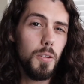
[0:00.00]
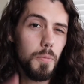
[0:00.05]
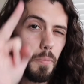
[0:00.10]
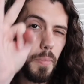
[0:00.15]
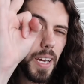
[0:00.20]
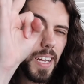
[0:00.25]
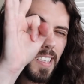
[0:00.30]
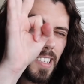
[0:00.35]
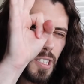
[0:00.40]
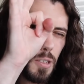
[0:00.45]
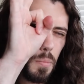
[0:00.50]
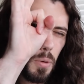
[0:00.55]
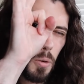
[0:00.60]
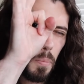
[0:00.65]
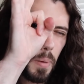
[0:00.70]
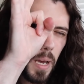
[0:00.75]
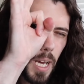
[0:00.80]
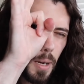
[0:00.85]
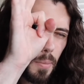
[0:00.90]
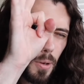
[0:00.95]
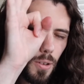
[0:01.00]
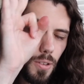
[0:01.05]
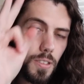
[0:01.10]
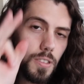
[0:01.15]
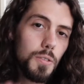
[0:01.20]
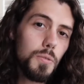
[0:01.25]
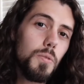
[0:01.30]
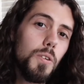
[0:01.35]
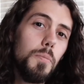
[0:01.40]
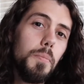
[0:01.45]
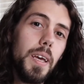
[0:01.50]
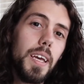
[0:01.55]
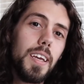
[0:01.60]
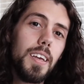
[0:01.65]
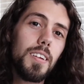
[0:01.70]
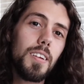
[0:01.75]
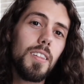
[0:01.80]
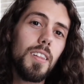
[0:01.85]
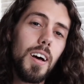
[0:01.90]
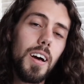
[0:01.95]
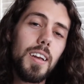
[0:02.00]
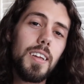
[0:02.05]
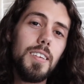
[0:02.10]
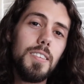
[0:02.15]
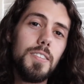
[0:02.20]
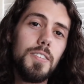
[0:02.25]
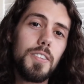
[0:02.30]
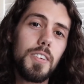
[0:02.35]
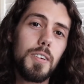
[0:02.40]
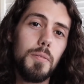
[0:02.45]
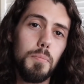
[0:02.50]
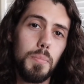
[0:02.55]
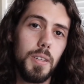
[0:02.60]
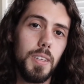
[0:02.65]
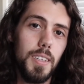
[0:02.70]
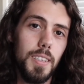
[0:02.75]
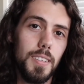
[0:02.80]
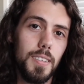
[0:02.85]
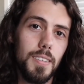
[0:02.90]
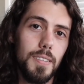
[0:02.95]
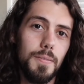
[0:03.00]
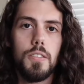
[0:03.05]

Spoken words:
manageable pebbles will make it a lot easier to complete.